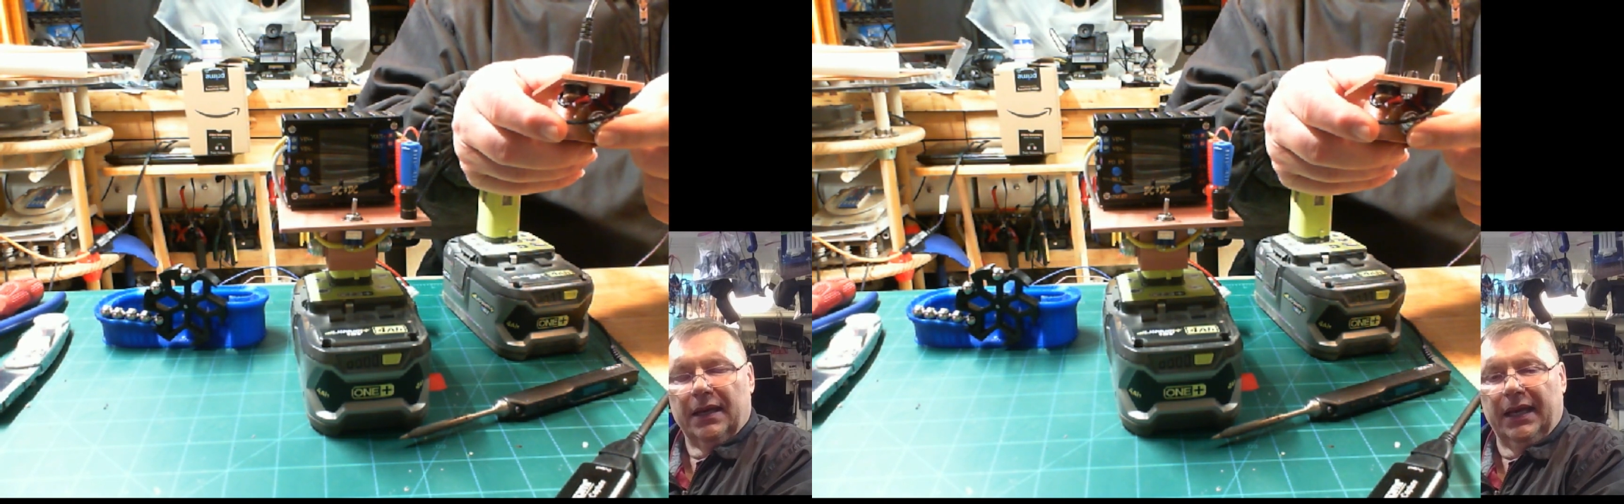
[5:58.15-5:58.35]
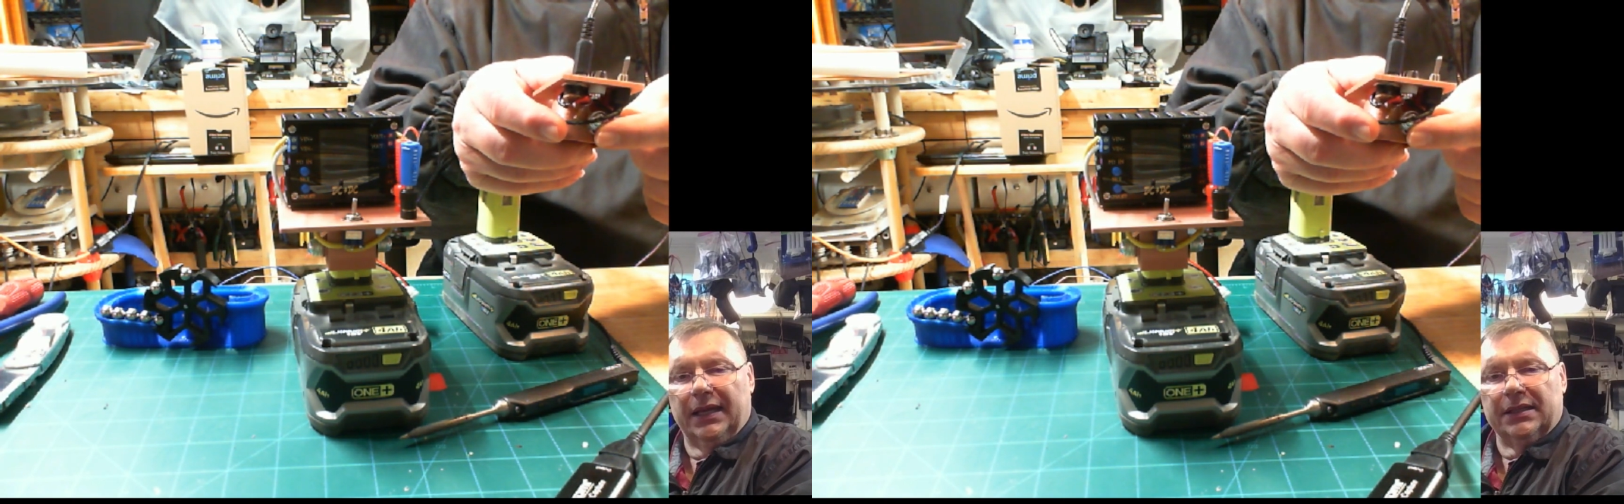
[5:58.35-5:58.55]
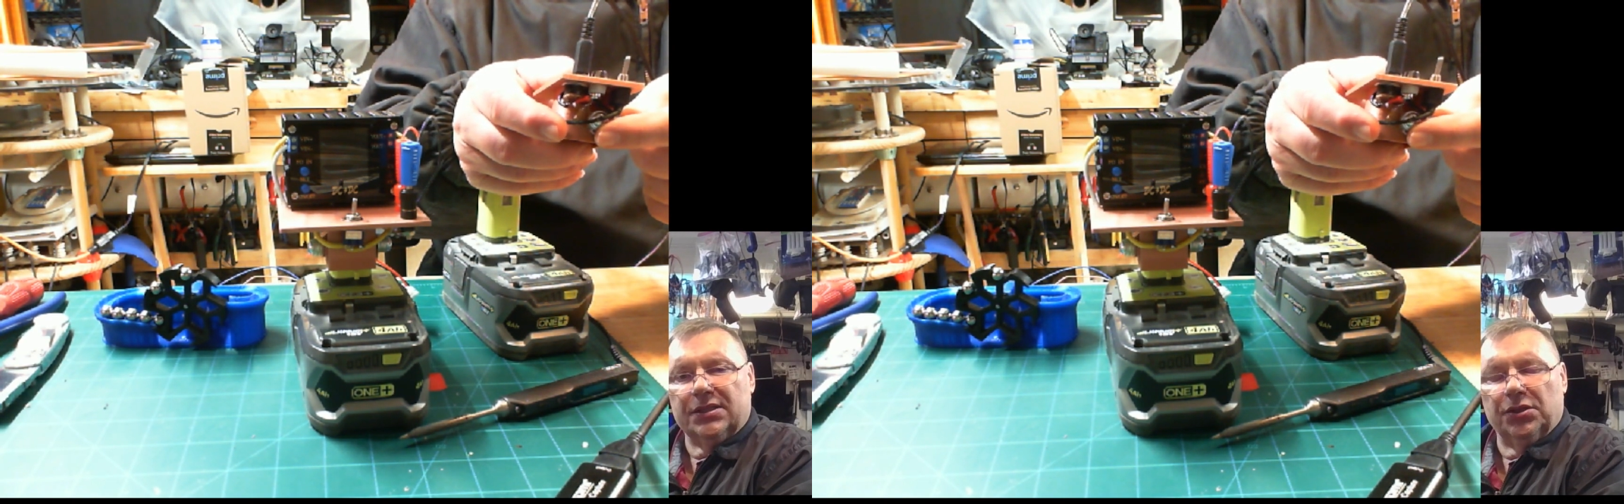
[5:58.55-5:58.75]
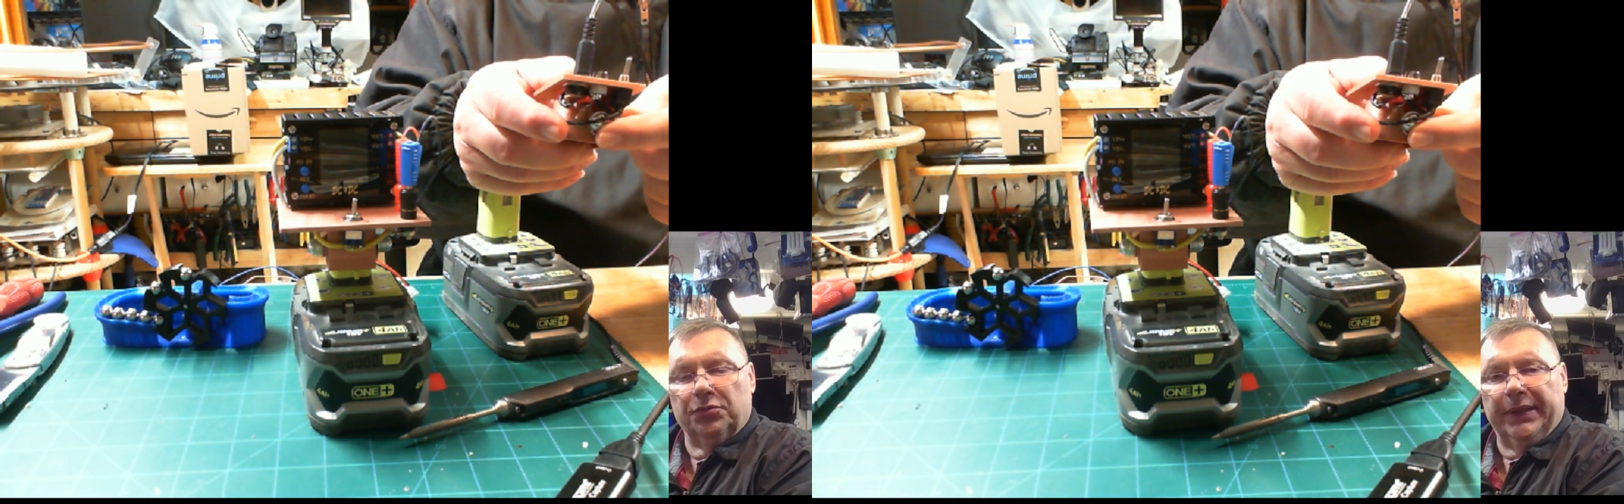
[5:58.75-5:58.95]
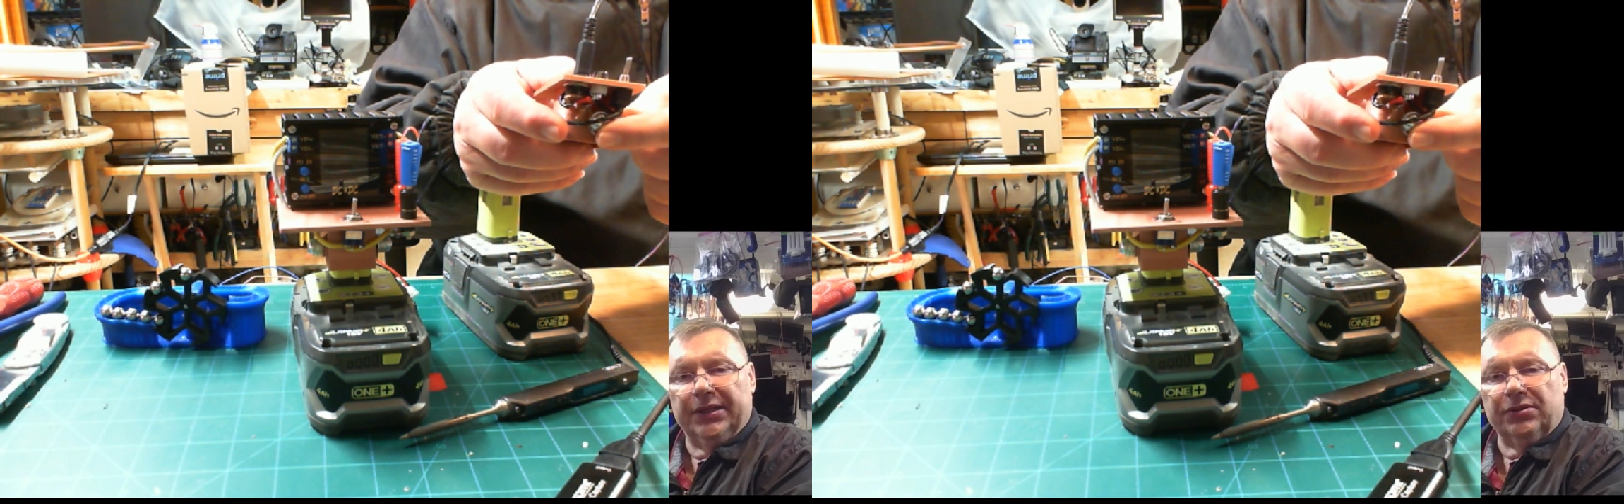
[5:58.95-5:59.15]
and so
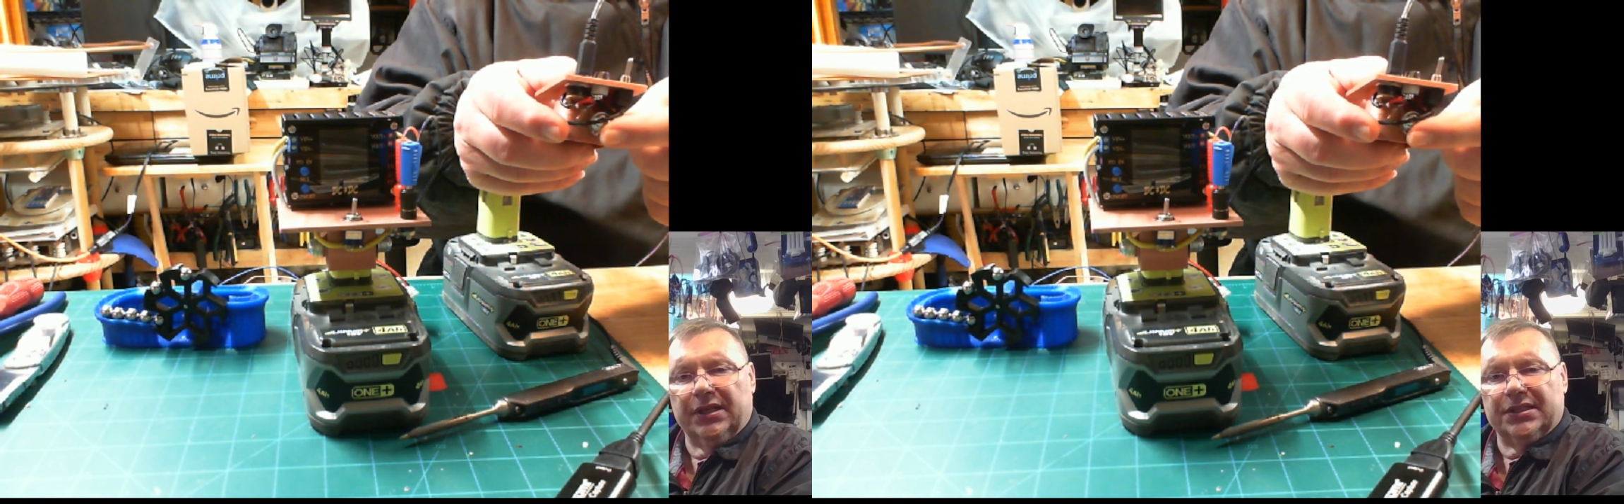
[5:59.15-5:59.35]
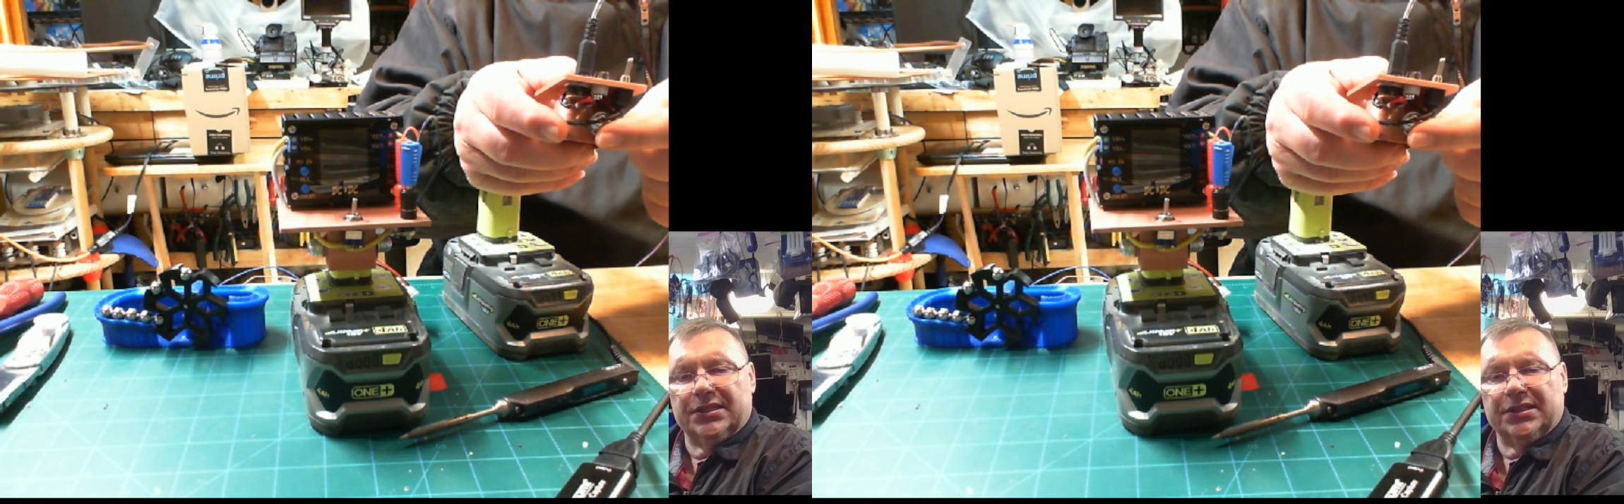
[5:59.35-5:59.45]
matrix